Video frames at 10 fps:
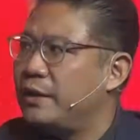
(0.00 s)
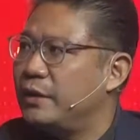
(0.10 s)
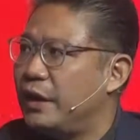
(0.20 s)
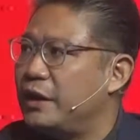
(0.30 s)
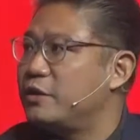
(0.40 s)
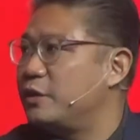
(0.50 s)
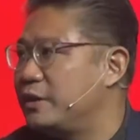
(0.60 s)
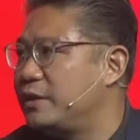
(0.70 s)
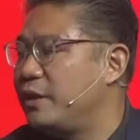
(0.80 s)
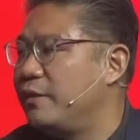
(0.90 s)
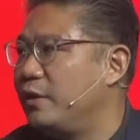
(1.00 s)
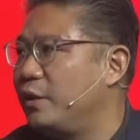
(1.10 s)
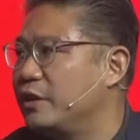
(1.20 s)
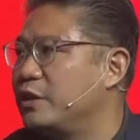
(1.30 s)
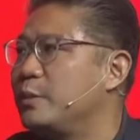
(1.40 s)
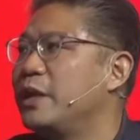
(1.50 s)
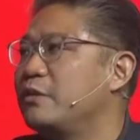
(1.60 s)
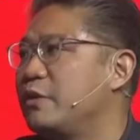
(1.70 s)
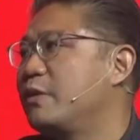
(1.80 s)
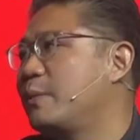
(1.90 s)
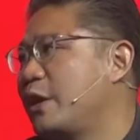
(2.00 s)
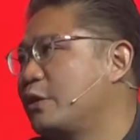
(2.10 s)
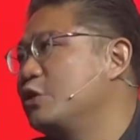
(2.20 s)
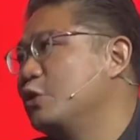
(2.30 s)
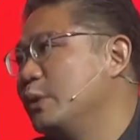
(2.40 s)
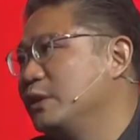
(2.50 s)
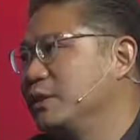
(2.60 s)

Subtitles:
the industry itself, or is it being driven by consumers?